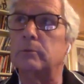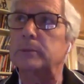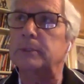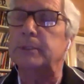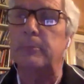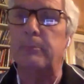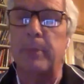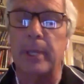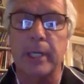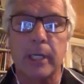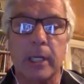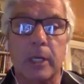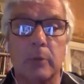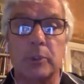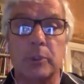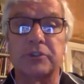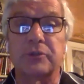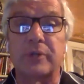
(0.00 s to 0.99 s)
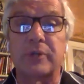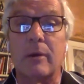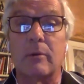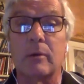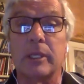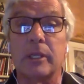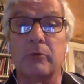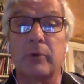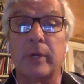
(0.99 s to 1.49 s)
depending on what your
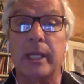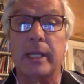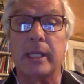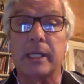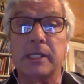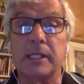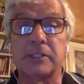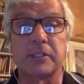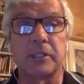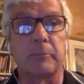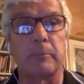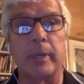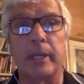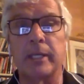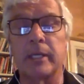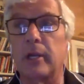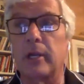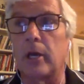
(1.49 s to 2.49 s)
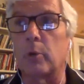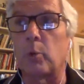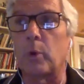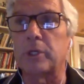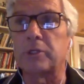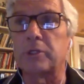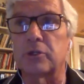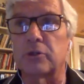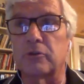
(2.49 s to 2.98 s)
hourly rate is, depending on
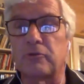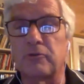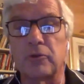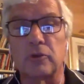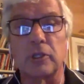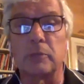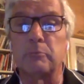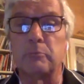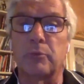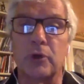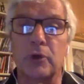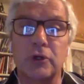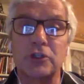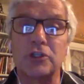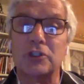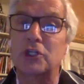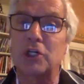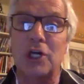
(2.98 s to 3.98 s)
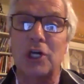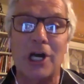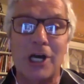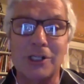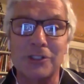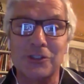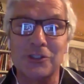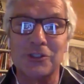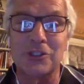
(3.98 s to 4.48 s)
what your fully burdened
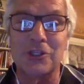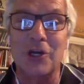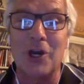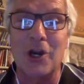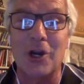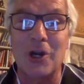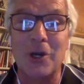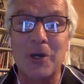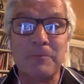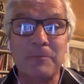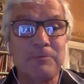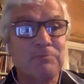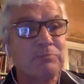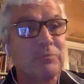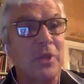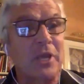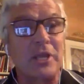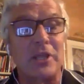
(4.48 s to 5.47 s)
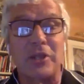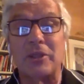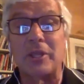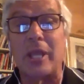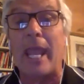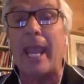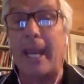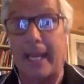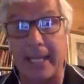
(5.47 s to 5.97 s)
costs are,
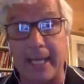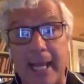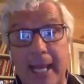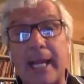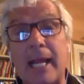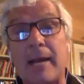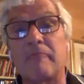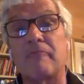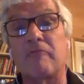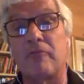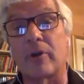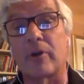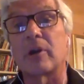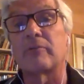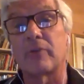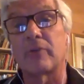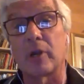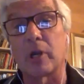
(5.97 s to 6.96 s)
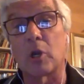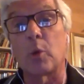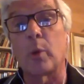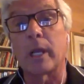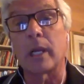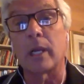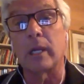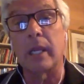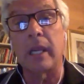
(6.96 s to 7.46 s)
it can add up very, very
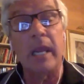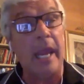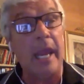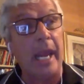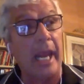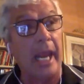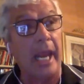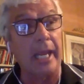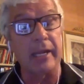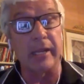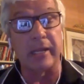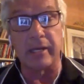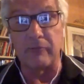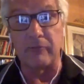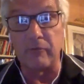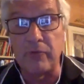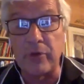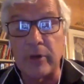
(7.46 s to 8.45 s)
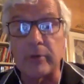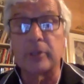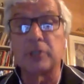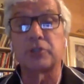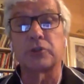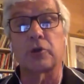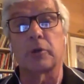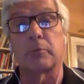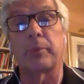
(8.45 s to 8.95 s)
quickly. And in a very
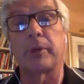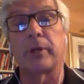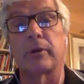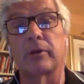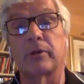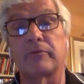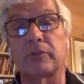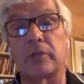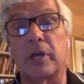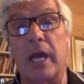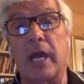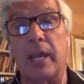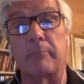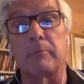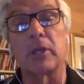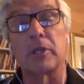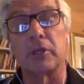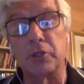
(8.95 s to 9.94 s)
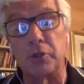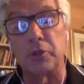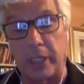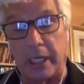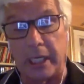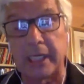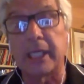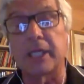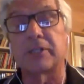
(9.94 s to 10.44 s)
short period of time, you
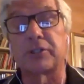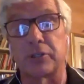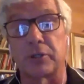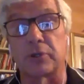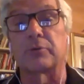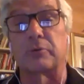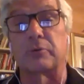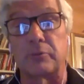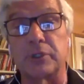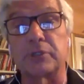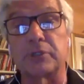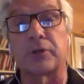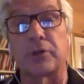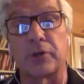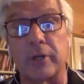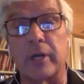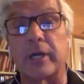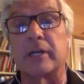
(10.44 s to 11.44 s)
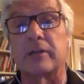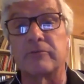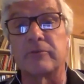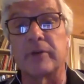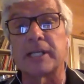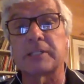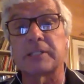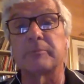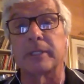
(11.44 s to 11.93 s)
can get your return on
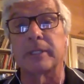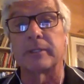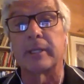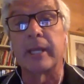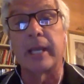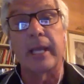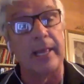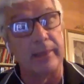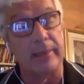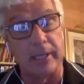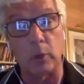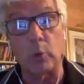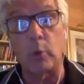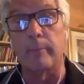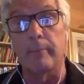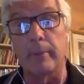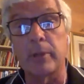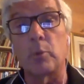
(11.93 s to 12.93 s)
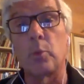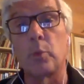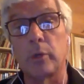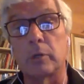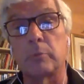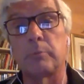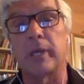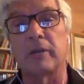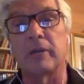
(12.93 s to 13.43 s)
investment, and the equipment
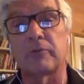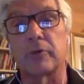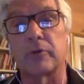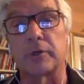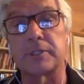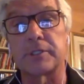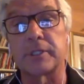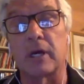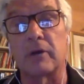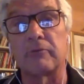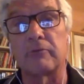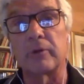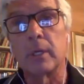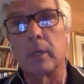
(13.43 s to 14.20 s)
will pay for itself.